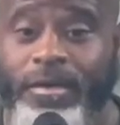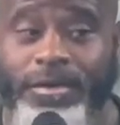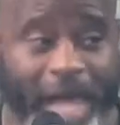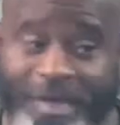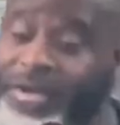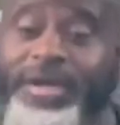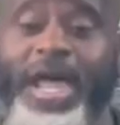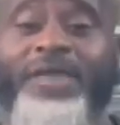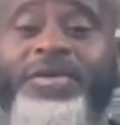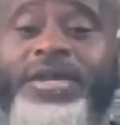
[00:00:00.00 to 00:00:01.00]
David
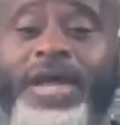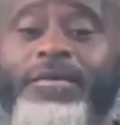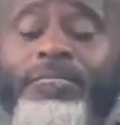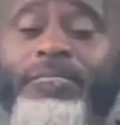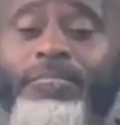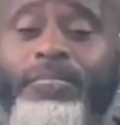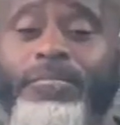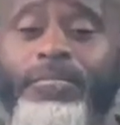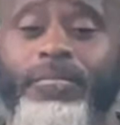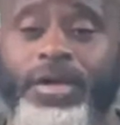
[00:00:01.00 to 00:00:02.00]
didn't
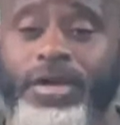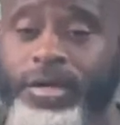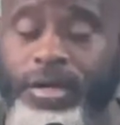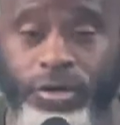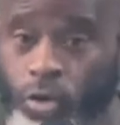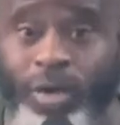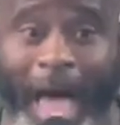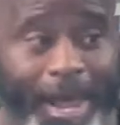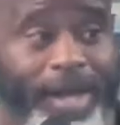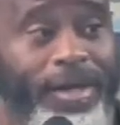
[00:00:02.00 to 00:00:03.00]
do
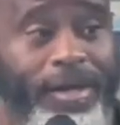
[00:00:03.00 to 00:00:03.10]
like